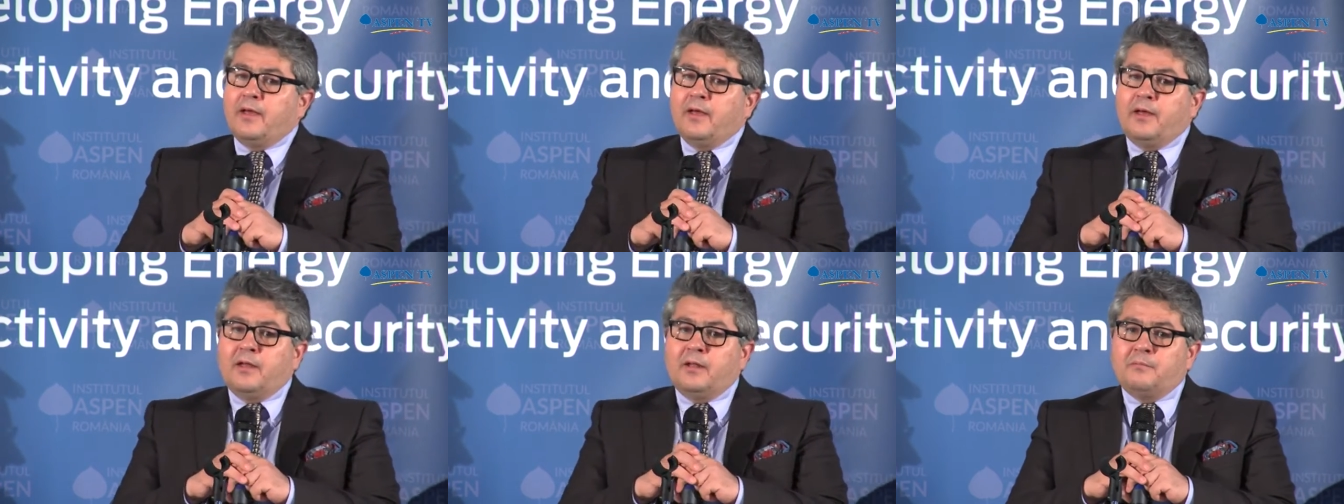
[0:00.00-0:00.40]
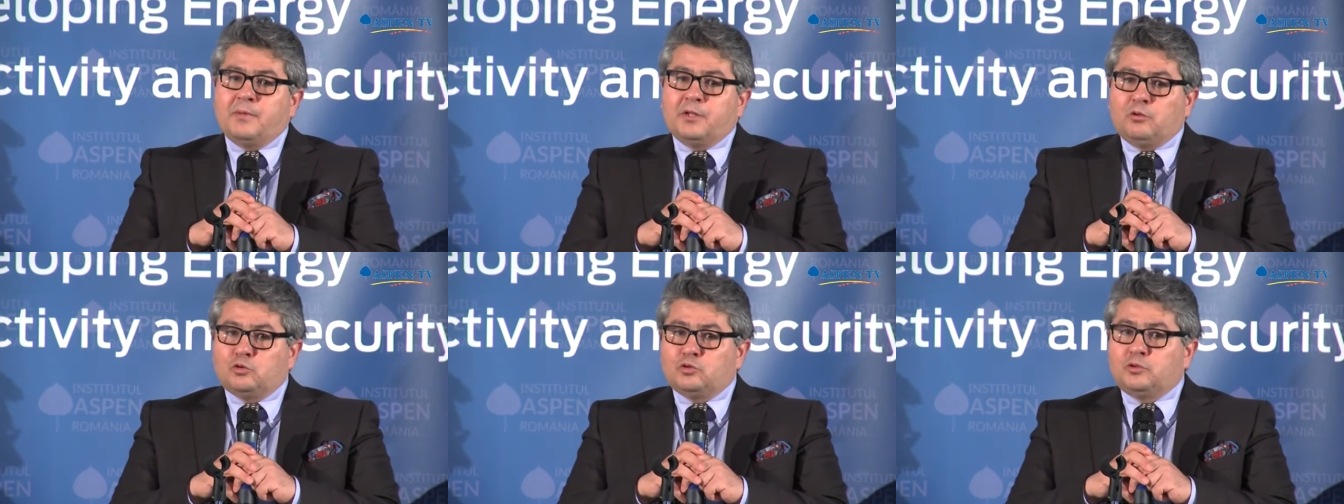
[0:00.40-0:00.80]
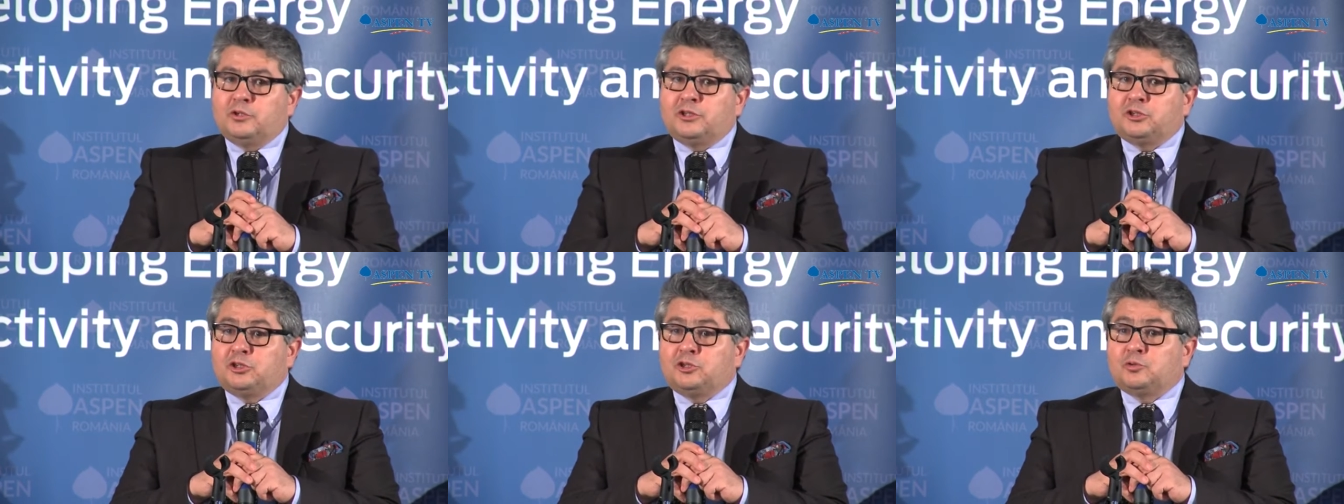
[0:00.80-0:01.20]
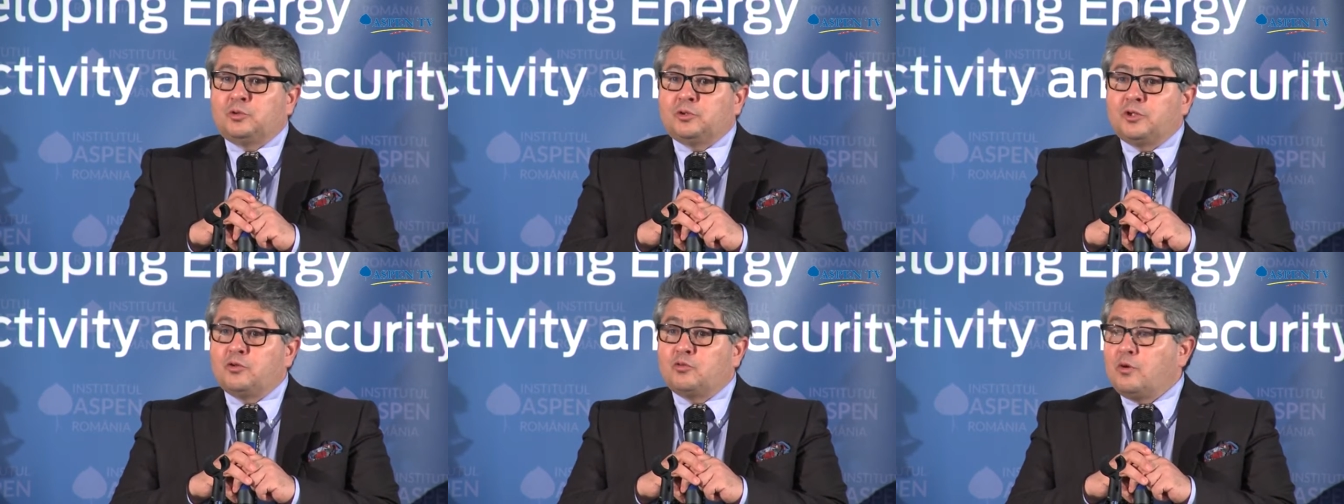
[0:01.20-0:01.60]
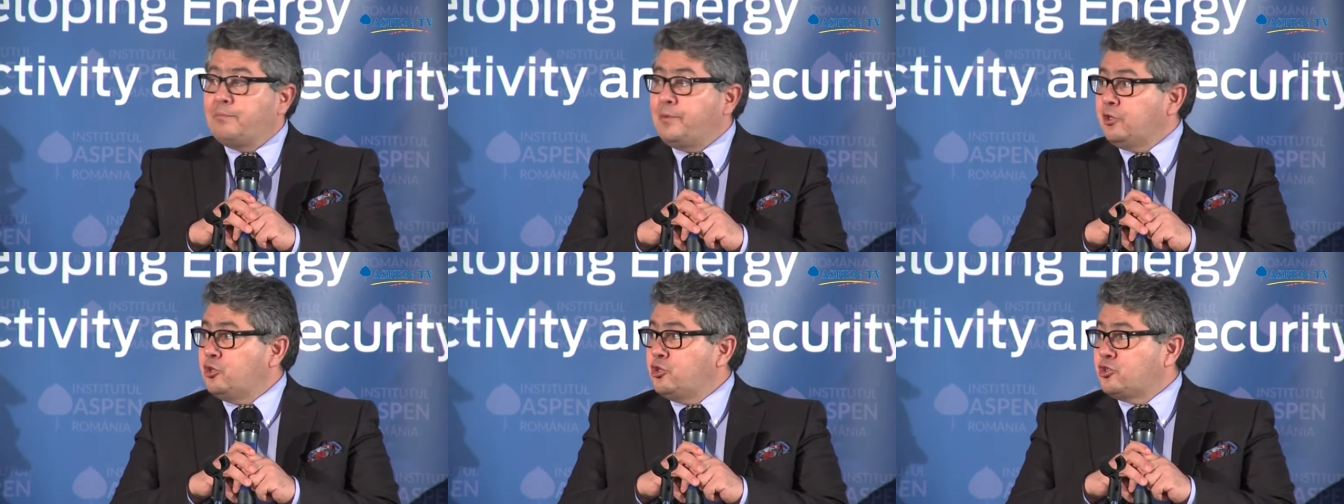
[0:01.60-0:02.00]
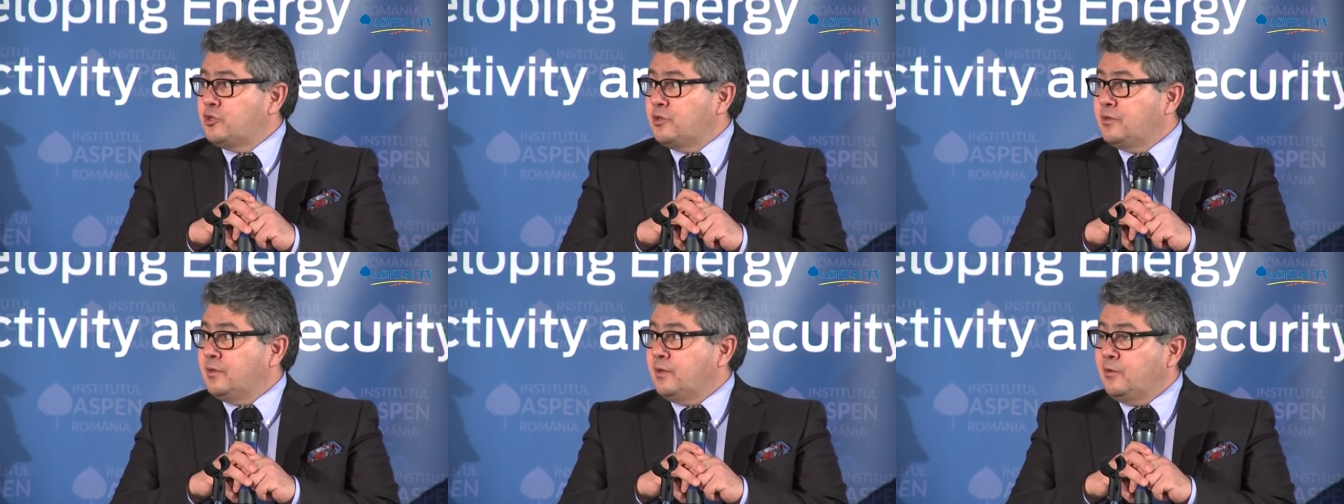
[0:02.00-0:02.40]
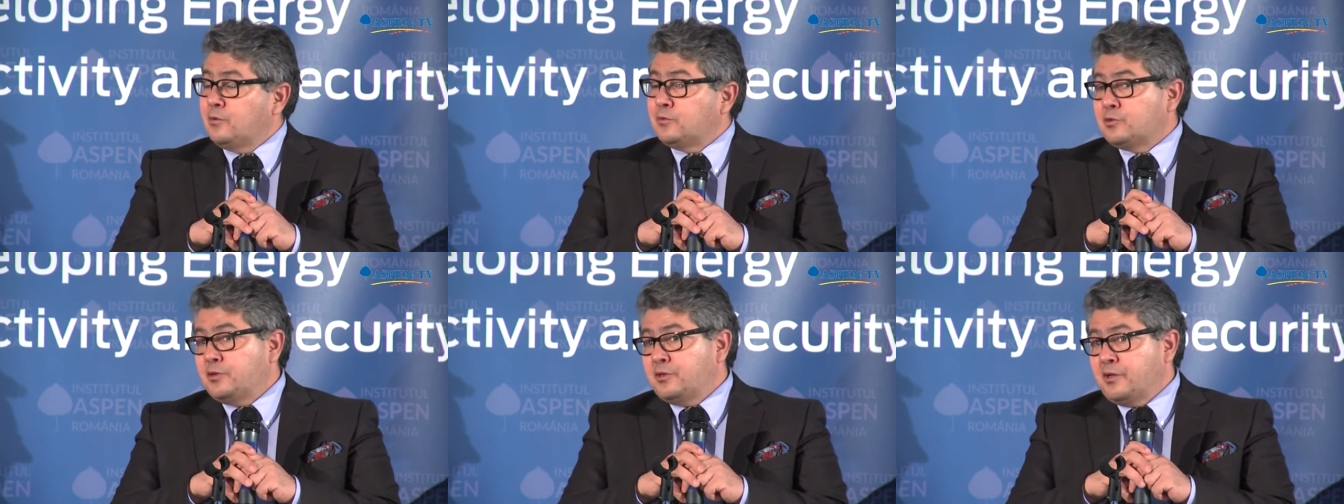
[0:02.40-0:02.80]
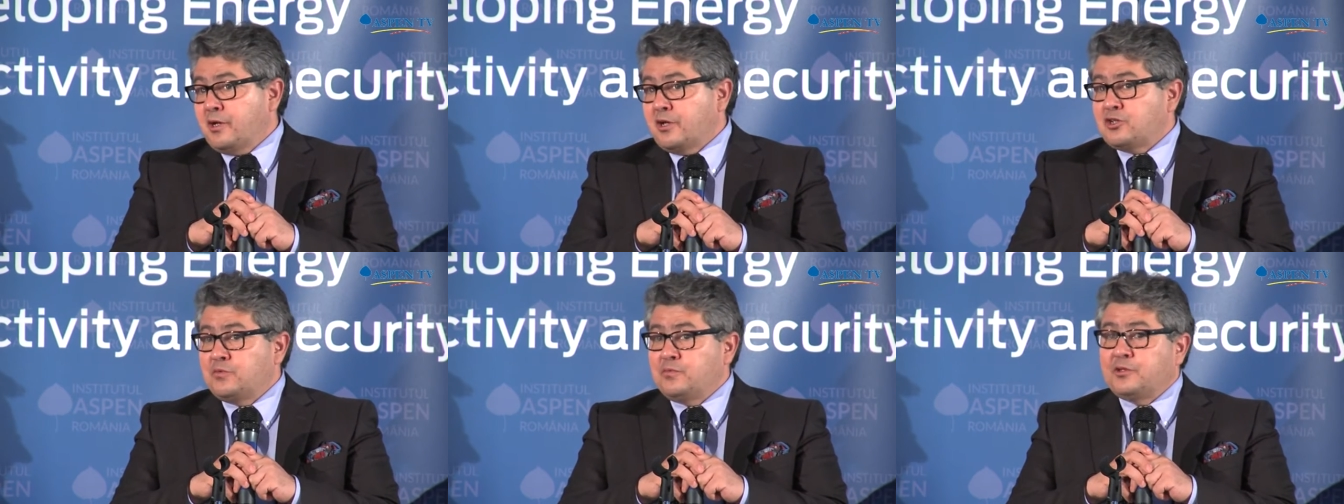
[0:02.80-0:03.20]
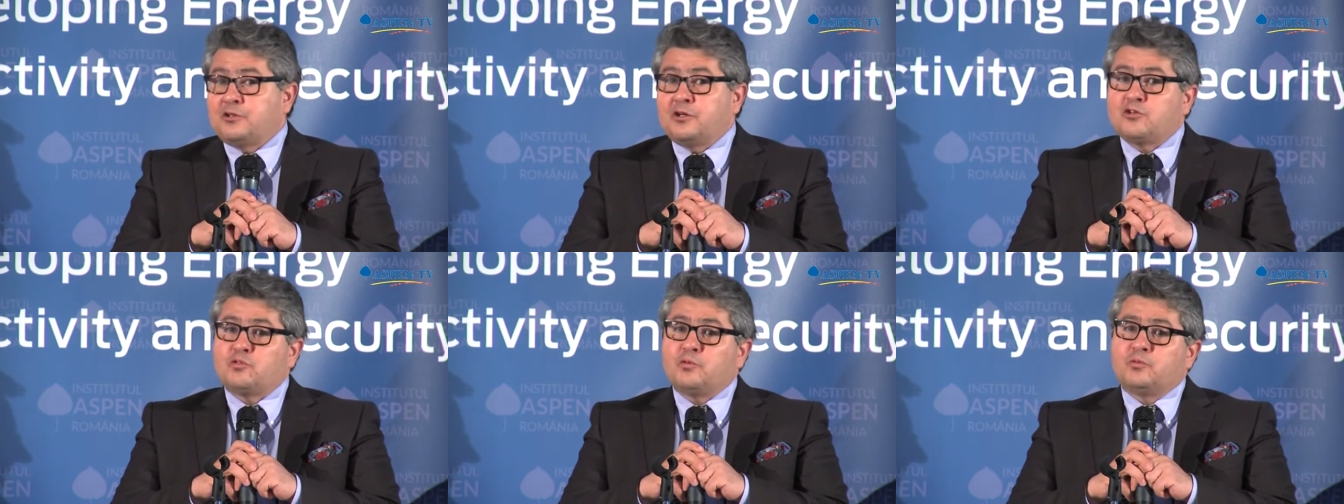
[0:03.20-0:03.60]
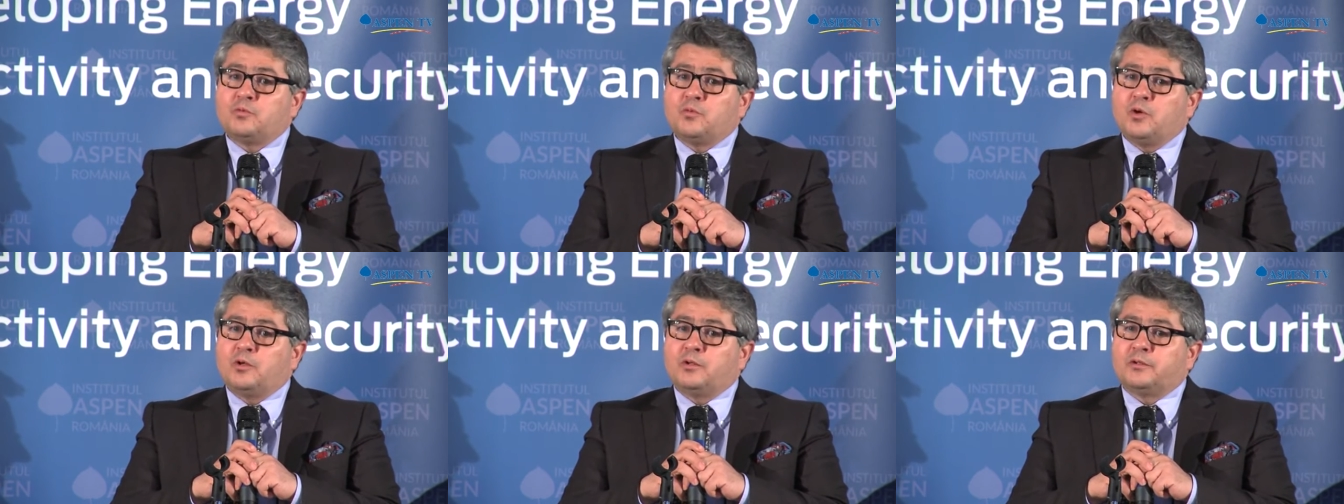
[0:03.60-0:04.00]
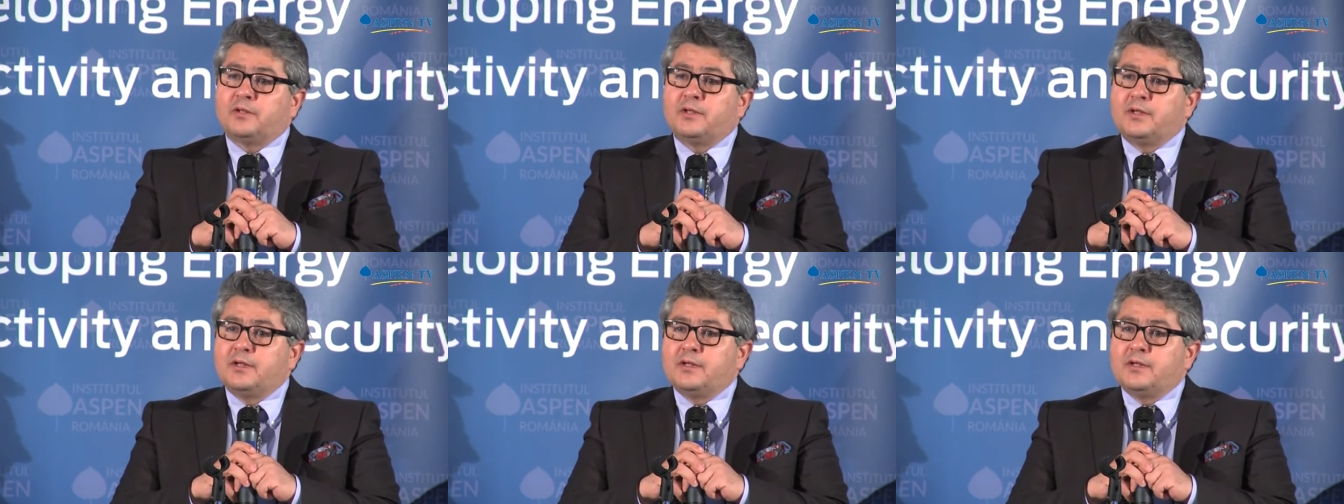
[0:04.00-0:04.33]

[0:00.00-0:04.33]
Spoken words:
but also it's distorting competition, also interaction with the rest of the world.